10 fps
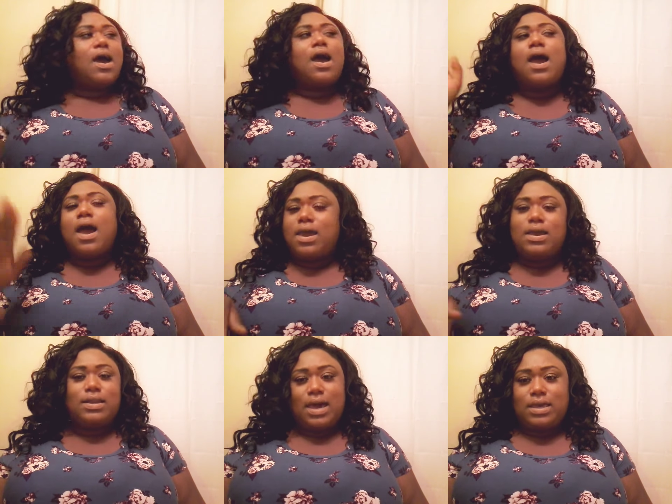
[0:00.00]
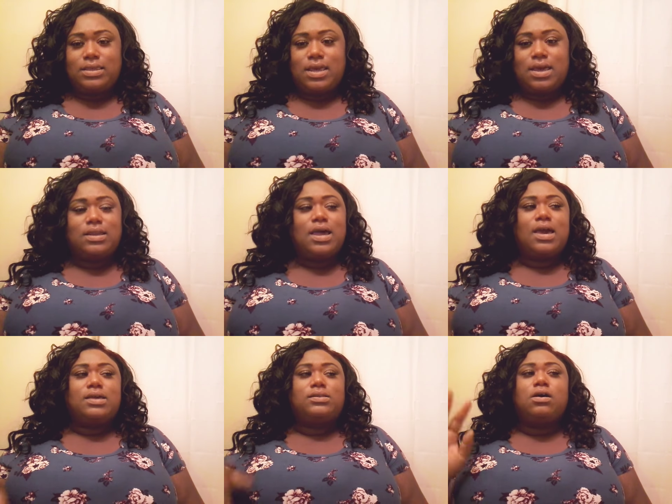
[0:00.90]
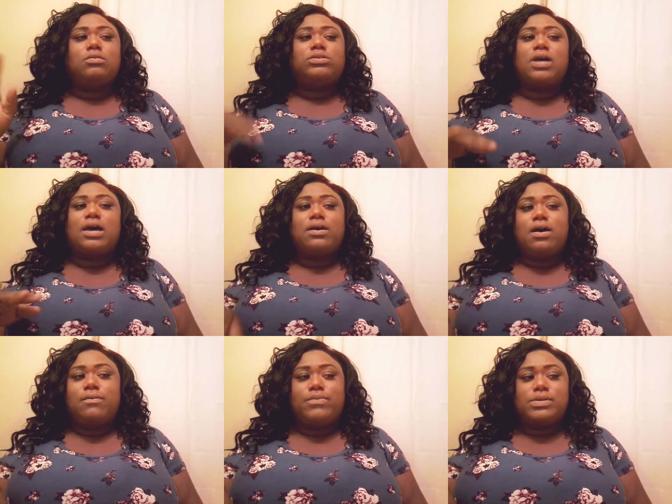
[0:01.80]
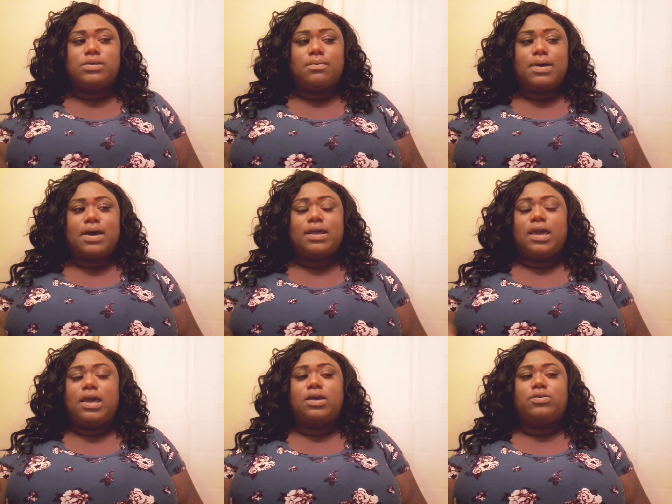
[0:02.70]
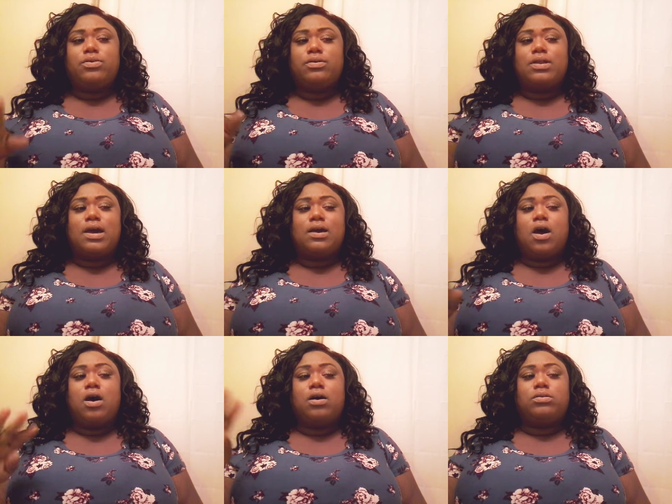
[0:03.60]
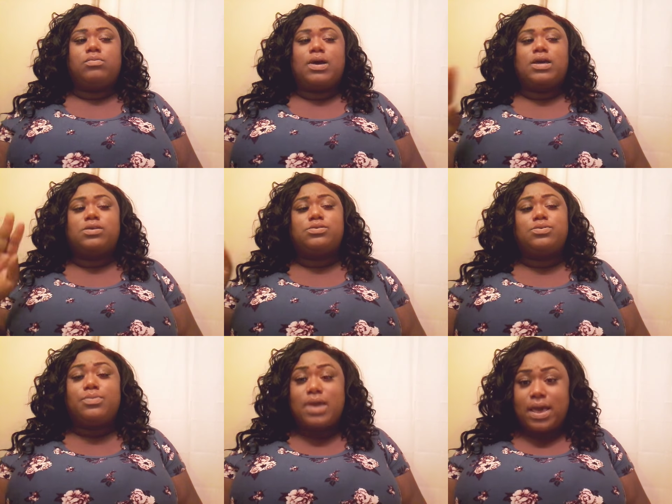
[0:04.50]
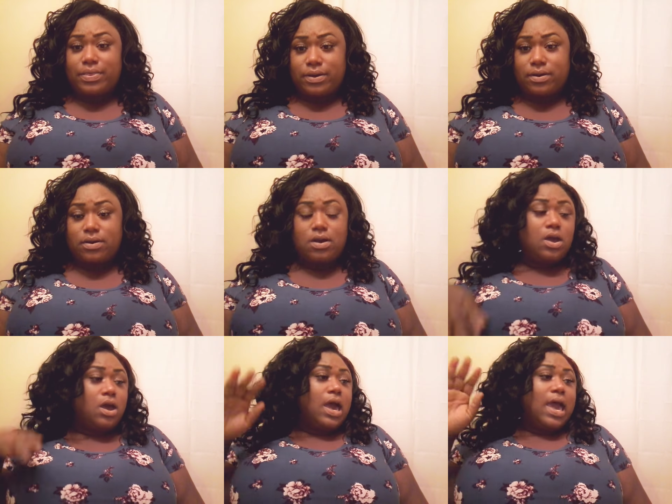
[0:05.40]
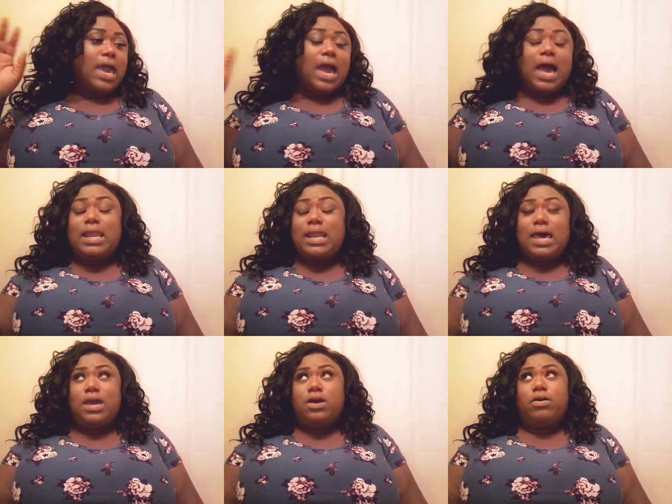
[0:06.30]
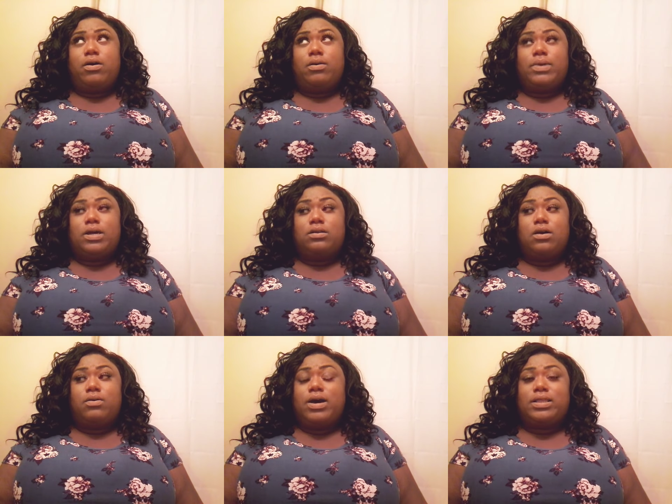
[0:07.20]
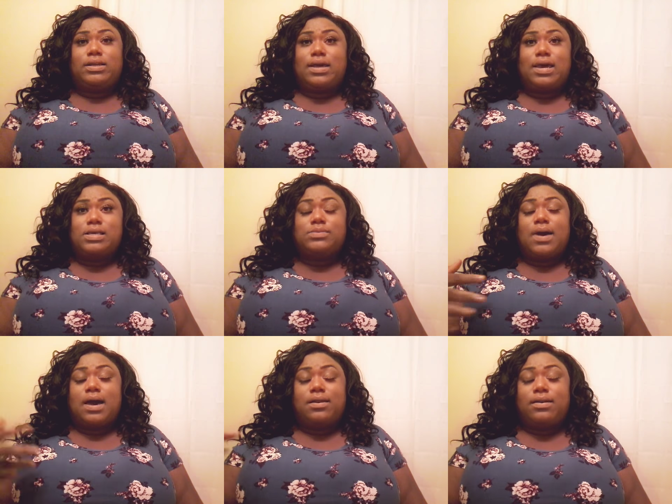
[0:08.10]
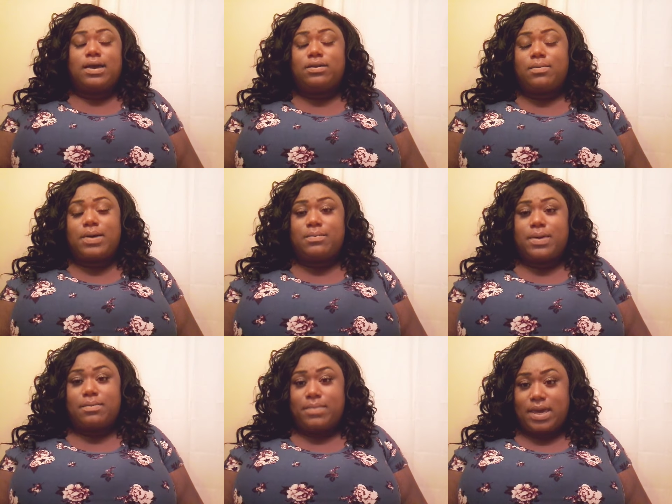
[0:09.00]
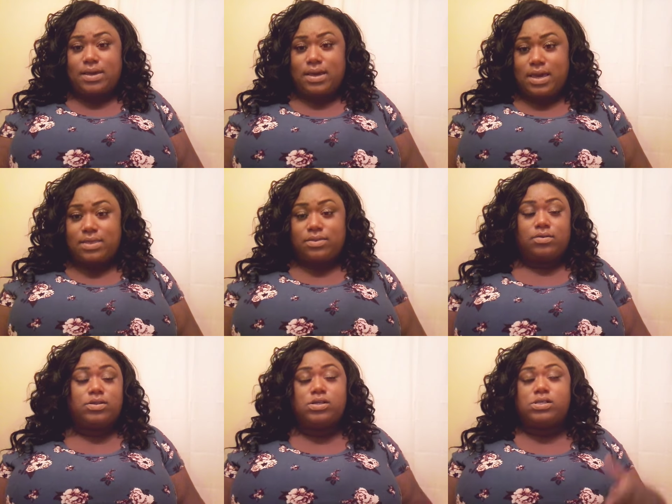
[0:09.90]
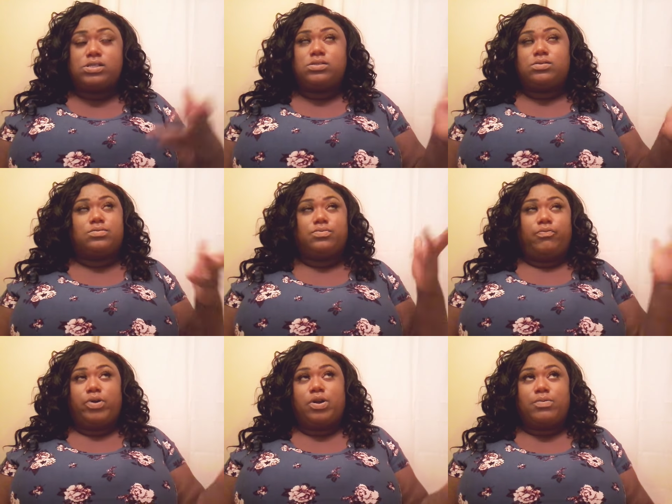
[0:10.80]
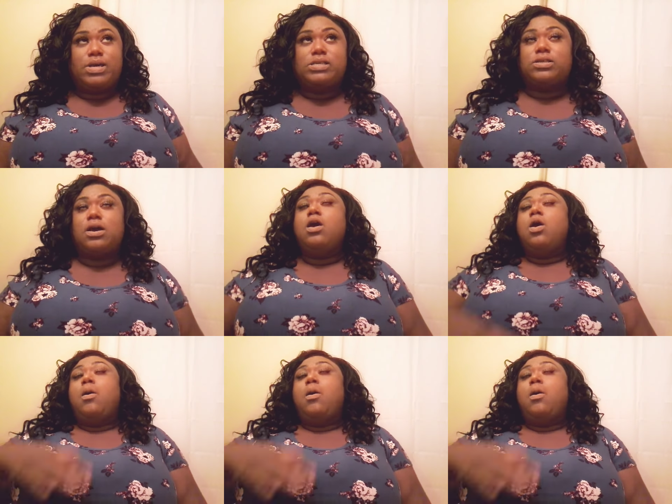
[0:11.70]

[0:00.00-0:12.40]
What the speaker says: I ain't like that. Like, don't try to come for somebody and you're not all the way together. And I like Carmen on other days, but I don't like nobody being mean either, just for no reason.